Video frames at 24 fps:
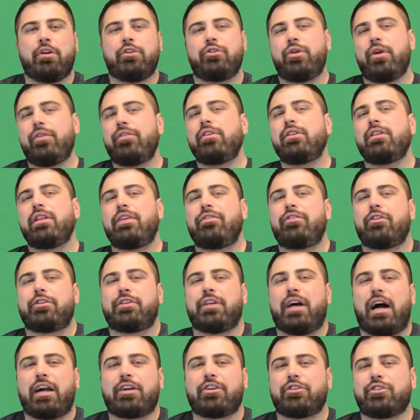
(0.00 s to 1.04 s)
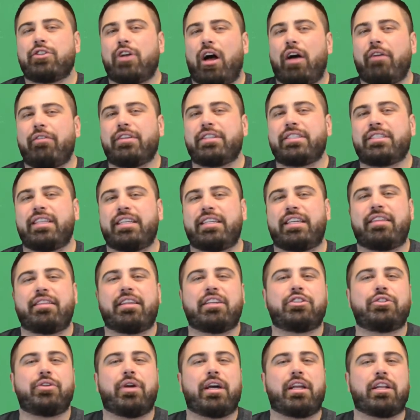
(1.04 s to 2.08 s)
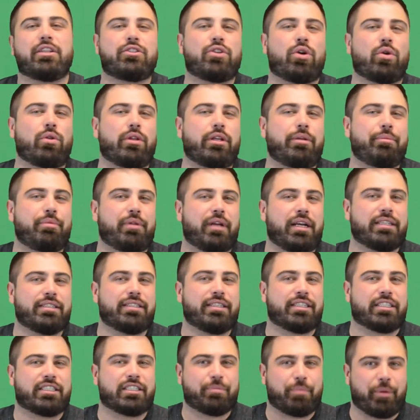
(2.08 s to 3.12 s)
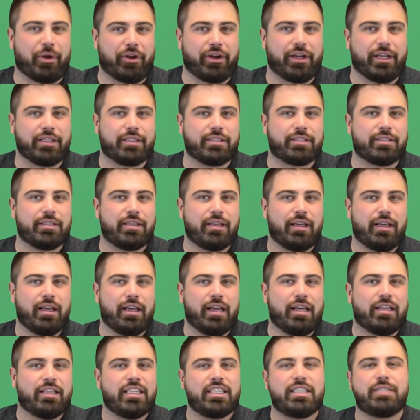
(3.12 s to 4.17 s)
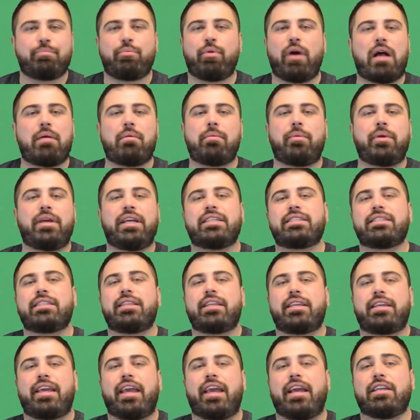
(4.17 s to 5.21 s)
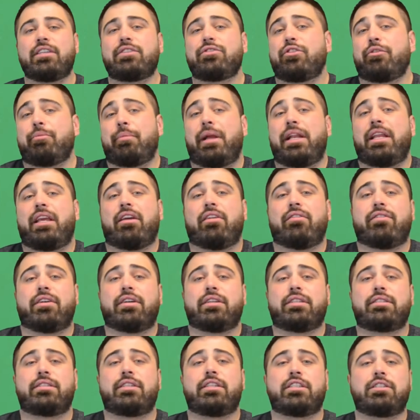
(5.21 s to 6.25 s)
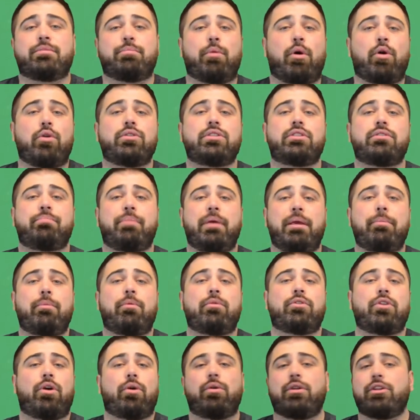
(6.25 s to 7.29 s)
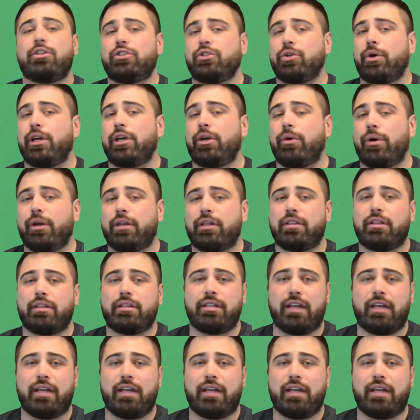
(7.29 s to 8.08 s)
Do you ever leave your doctor's office thinking that you had a totally pleasant experience? This probably isn't the case for many of us since most people don't enjoy going to the